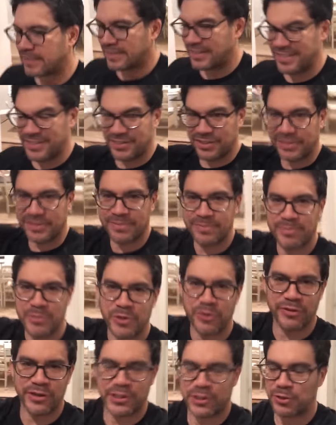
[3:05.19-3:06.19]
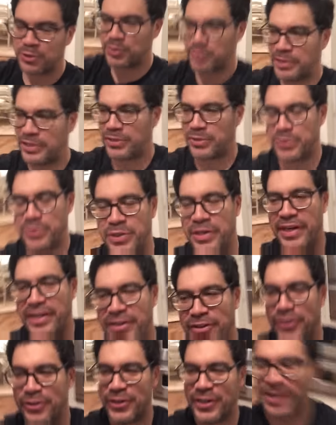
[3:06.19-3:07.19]
uh, he's a motivational speaker who
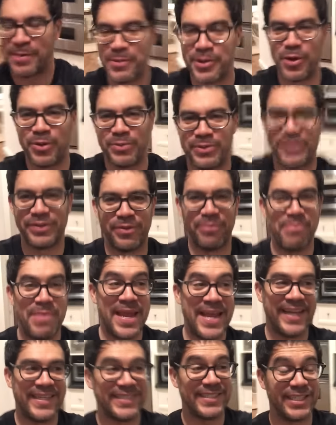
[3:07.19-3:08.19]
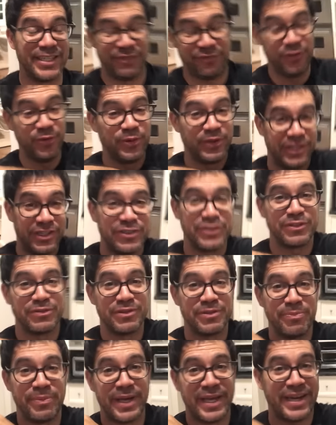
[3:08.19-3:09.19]
died a long time ago, but amazing. If you want to hear
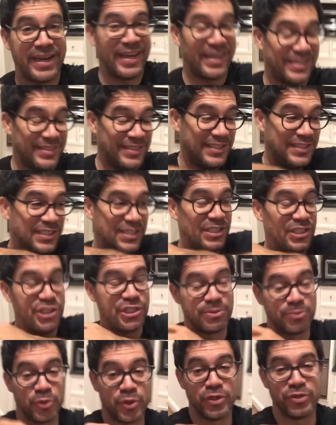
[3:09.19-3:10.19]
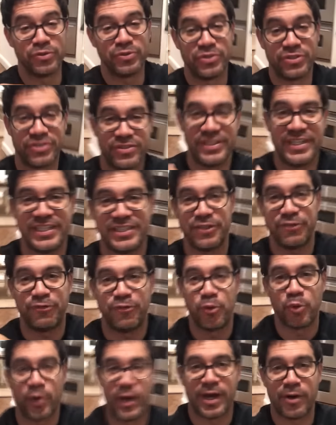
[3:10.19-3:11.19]
something badass, listen to Jim Rohn's. He has a
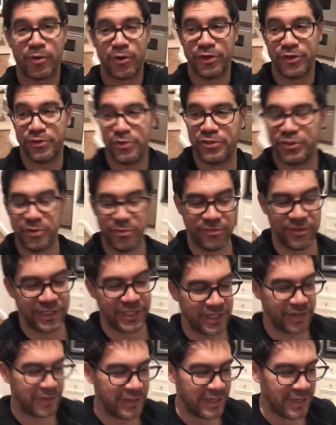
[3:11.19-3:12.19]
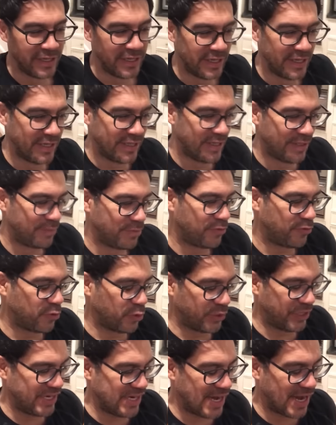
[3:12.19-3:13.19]
four hour YouTube video
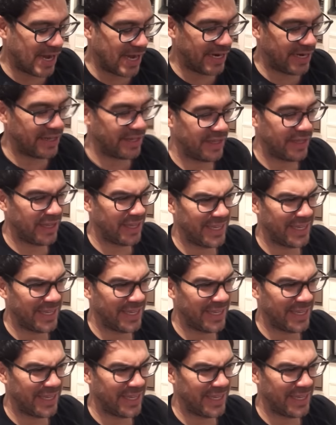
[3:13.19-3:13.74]
before he died.